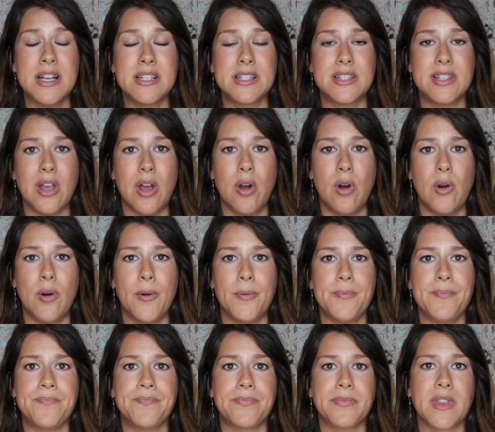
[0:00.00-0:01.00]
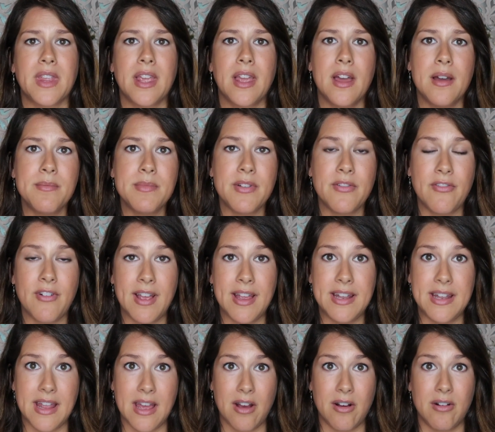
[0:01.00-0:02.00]
So come to
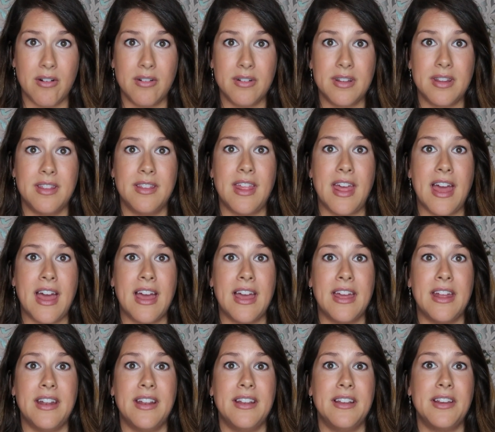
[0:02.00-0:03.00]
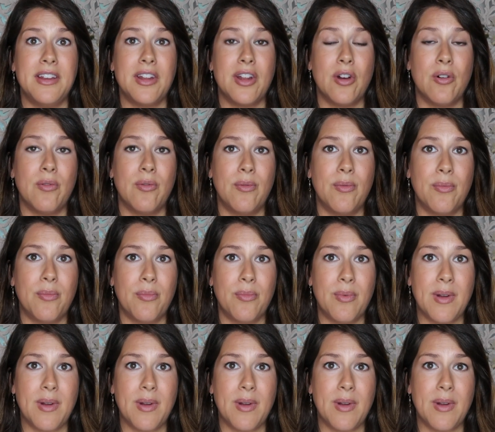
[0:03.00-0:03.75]
find out that, you know,